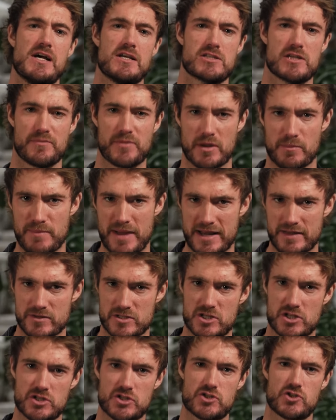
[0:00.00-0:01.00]
something many of
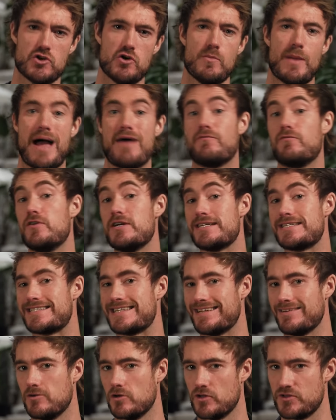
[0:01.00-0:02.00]
us consume every
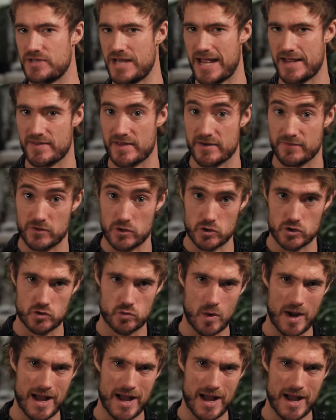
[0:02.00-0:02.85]
single day, that if used